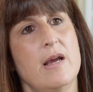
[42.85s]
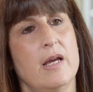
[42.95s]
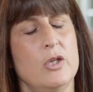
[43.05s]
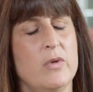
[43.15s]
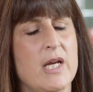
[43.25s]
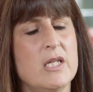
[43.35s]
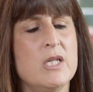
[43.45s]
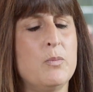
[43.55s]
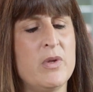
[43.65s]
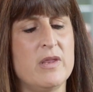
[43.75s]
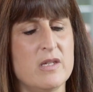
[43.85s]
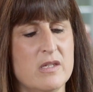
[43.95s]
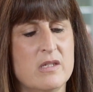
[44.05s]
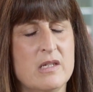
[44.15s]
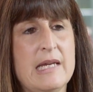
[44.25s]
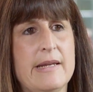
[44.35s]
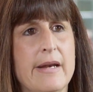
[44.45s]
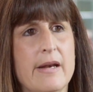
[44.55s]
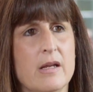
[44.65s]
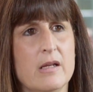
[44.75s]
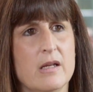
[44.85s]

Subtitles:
and you would end up with this skin,